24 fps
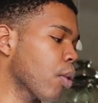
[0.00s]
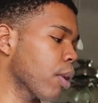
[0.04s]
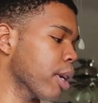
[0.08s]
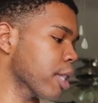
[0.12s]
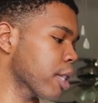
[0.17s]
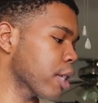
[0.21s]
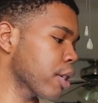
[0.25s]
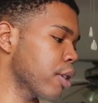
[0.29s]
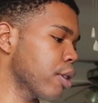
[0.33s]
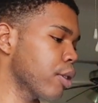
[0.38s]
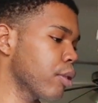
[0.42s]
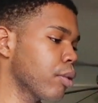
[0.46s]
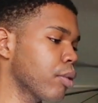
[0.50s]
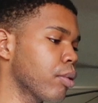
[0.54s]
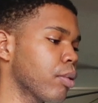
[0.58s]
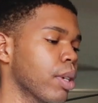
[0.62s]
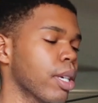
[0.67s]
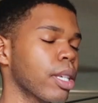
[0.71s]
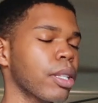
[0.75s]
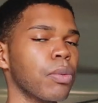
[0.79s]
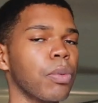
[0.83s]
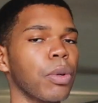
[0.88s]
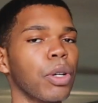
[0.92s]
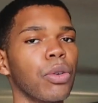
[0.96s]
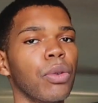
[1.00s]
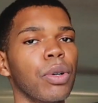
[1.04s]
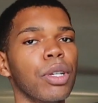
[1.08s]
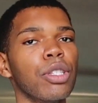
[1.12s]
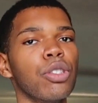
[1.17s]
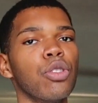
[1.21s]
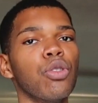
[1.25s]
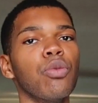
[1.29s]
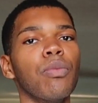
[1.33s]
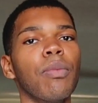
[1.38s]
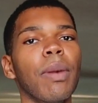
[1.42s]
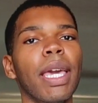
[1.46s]
going to do is we're
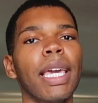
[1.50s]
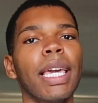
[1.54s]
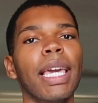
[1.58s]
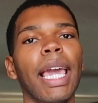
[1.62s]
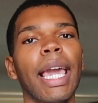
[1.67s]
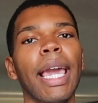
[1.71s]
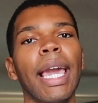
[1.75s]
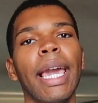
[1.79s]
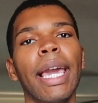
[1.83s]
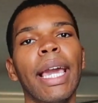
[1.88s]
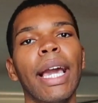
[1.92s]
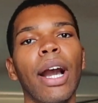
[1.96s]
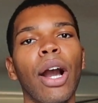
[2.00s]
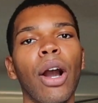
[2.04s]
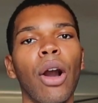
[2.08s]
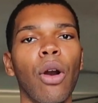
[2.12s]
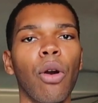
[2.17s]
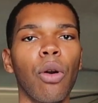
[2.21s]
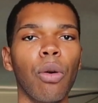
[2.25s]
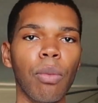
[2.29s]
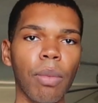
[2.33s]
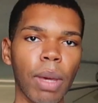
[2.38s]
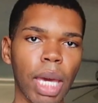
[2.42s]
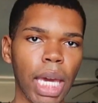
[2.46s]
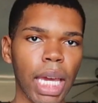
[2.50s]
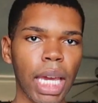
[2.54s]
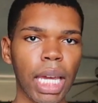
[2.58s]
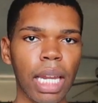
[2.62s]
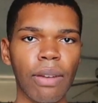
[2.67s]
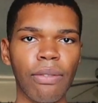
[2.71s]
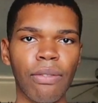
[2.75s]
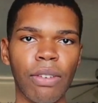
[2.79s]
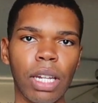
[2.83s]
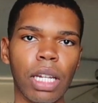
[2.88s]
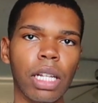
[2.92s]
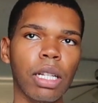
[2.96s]
going to make a
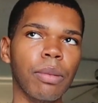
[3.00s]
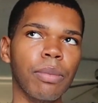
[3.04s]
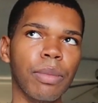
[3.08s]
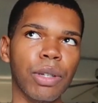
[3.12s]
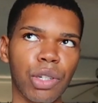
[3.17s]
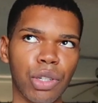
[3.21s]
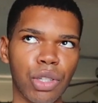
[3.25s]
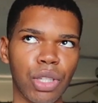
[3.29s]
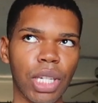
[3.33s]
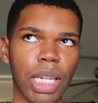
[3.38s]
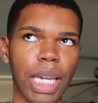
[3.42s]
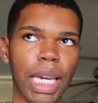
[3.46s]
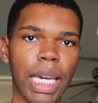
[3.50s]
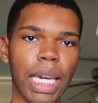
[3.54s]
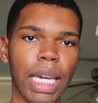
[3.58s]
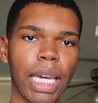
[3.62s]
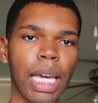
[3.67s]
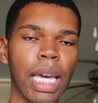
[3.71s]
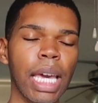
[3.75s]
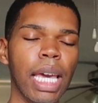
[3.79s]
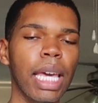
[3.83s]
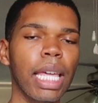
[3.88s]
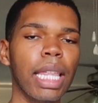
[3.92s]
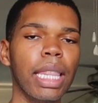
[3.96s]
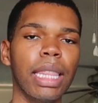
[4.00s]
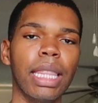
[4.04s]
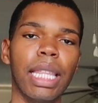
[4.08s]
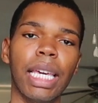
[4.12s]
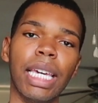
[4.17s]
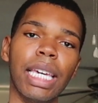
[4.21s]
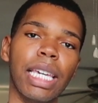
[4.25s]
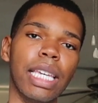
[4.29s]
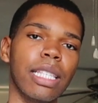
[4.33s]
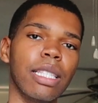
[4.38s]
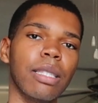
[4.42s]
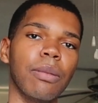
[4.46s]
homemade vanilla milkshake,
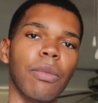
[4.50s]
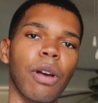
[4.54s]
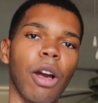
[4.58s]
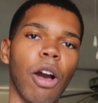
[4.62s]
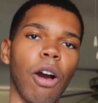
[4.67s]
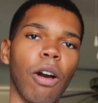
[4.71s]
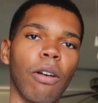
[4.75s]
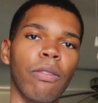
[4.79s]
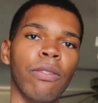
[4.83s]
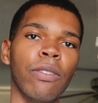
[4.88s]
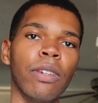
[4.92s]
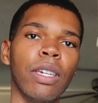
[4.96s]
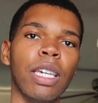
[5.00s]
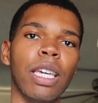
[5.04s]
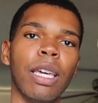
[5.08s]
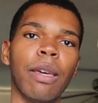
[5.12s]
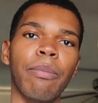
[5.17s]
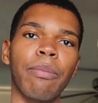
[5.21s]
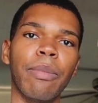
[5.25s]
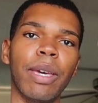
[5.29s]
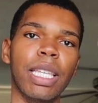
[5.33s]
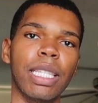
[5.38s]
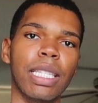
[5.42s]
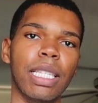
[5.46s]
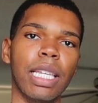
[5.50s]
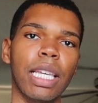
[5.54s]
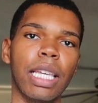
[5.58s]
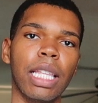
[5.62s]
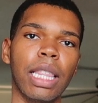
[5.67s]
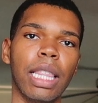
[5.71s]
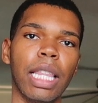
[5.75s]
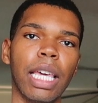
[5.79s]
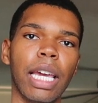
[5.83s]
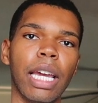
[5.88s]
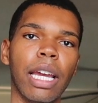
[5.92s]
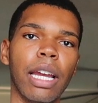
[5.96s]
then get some coffee and mix it
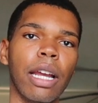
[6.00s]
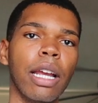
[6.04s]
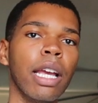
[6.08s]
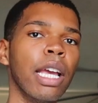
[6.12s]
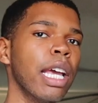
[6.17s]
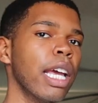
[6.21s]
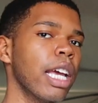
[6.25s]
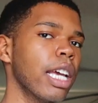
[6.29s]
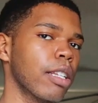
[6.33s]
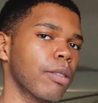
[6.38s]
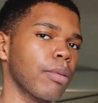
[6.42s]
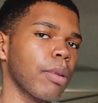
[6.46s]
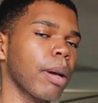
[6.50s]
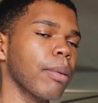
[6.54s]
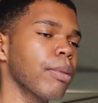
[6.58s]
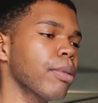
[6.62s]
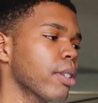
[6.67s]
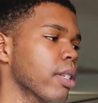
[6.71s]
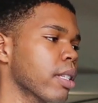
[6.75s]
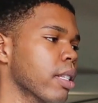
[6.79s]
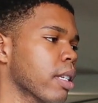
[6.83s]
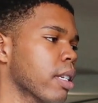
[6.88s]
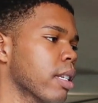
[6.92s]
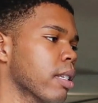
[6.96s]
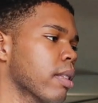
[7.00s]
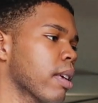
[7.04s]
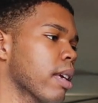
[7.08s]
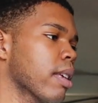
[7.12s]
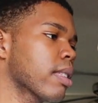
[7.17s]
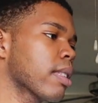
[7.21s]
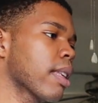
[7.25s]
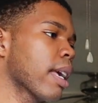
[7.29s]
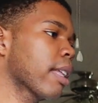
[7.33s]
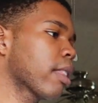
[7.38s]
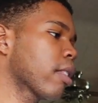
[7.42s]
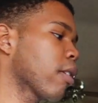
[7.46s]
in there. It's probably just going to
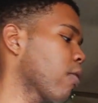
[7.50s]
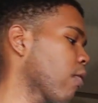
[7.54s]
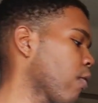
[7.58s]
taste like the